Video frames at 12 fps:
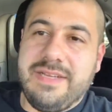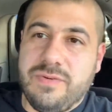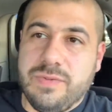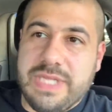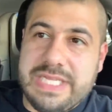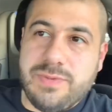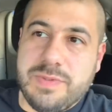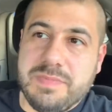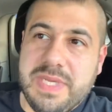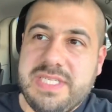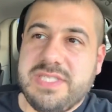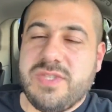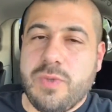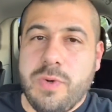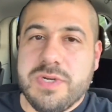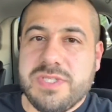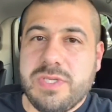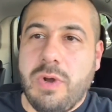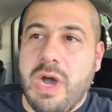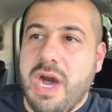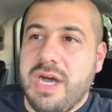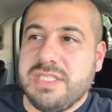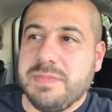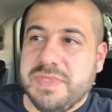level. That's what makes Thor so
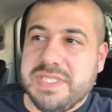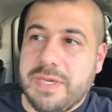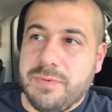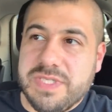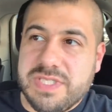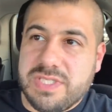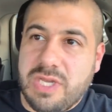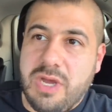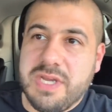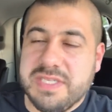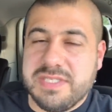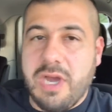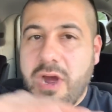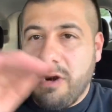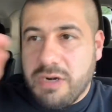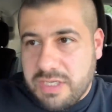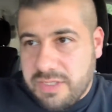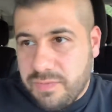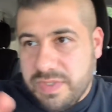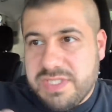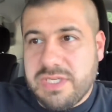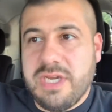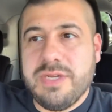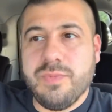awesome is that we saw his arc. We
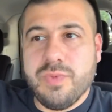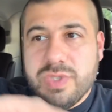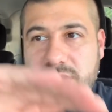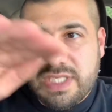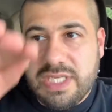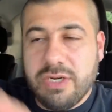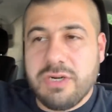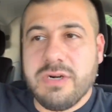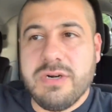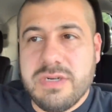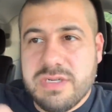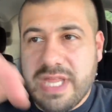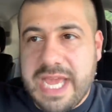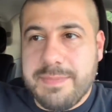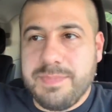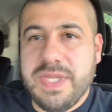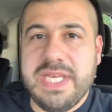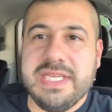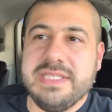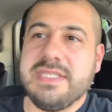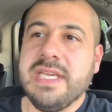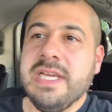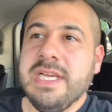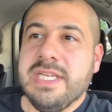saw him really earn that place,
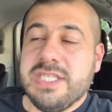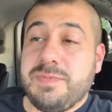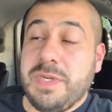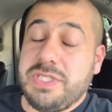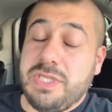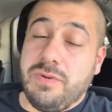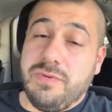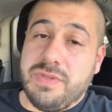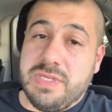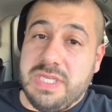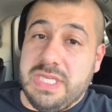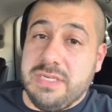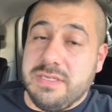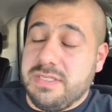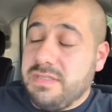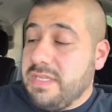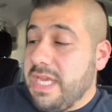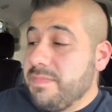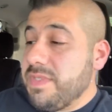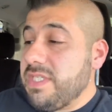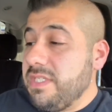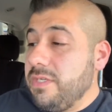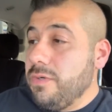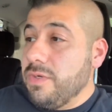especially over the years of the
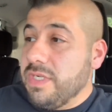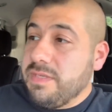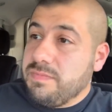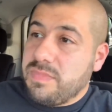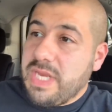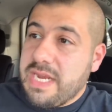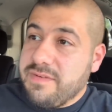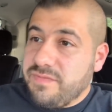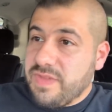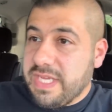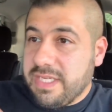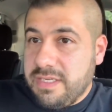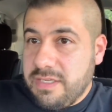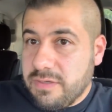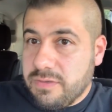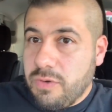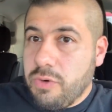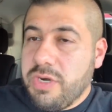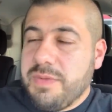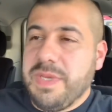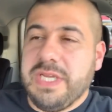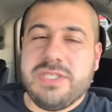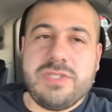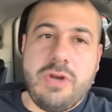MCU and him kind of like, you know, already
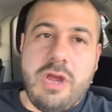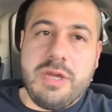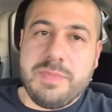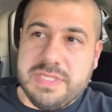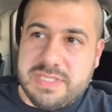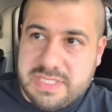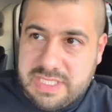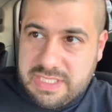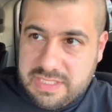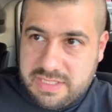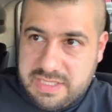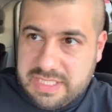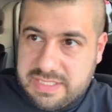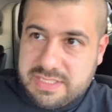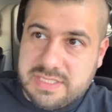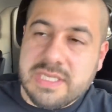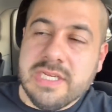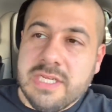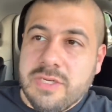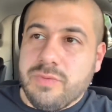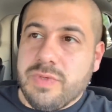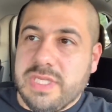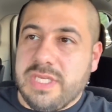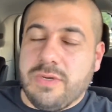being strong, but seeing things
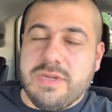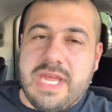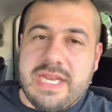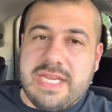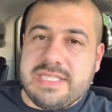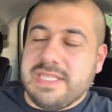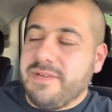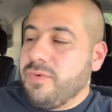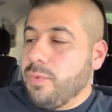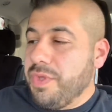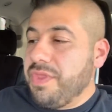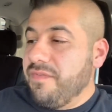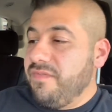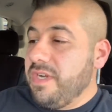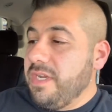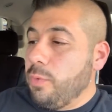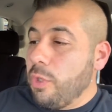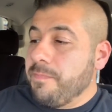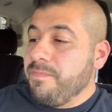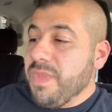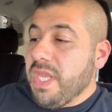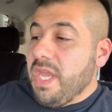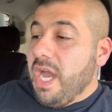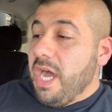really go to that next level with Infinity War.
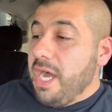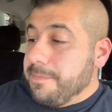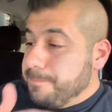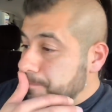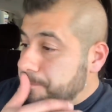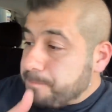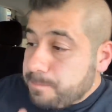Um,